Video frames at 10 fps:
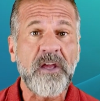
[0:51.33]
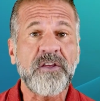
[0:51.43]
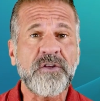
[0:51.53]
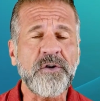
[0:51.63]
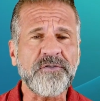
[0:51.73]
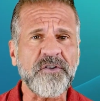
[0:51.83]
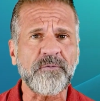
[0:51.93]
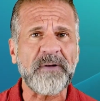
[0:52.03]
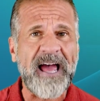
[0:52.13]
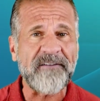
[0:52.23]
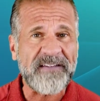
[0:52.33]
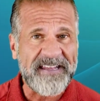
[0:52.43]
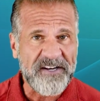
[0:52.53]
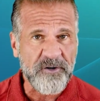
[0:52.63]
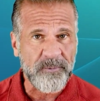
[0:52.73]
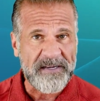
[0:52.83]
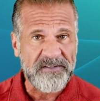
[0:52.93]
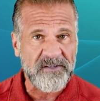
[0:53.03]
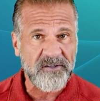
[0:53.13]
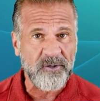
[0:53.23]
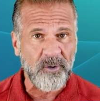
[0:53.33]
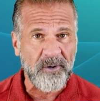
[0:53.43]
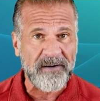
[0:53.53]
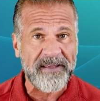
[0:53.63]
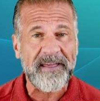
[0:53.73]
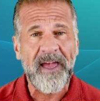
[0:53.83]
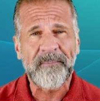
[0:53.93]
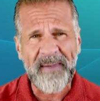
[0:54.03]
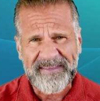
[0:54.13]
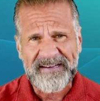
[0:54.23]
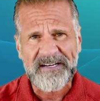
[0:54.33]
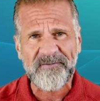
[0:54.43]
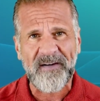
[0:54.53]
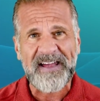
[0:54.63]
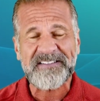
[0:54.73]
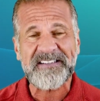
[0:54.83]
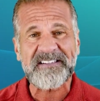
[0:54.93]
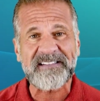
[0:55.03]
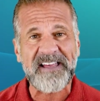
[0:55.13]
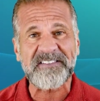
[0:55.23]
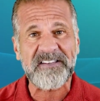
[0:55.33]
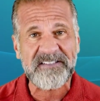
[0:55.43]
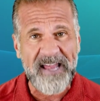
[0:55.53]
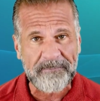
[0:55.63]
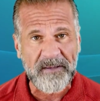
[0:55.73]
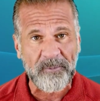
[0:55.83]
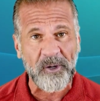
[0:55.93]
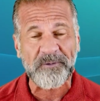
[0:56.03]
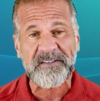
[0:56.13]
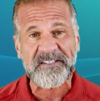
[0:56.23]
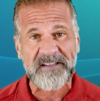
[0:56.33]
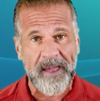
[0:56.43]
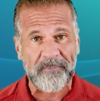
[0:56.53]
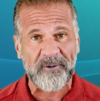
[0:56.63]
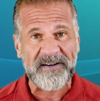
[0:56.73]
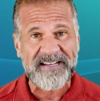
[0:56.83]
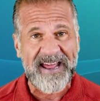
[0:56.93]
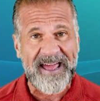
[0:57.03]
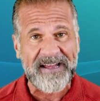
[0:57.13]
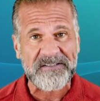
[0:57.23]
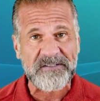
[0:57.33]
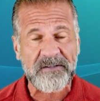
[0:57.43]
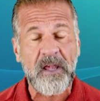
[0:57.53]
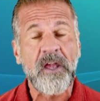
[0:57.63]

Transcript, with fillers: Users will have increased security, making devices less susceptible to cyber attacks.